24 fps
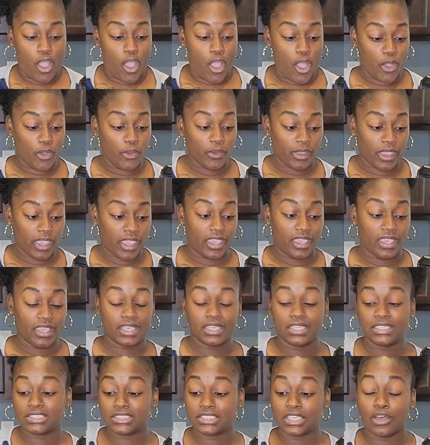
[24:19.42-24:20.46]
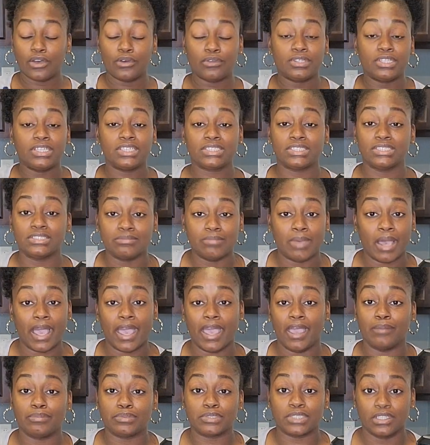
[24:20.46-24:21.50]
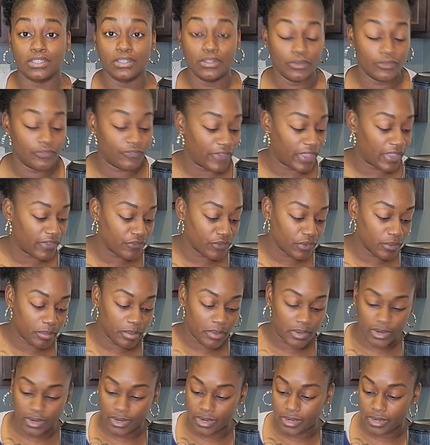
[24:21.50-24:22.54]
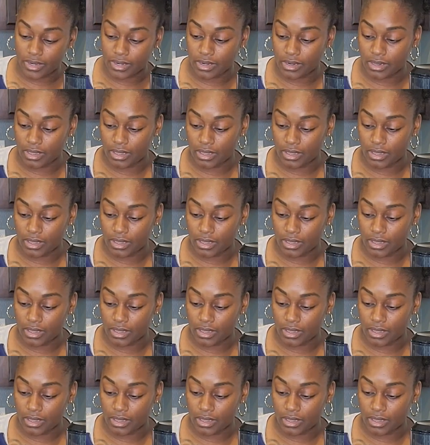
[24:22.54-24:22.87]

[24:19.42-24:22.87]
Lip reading: Okay, so this is my absolute favorite part.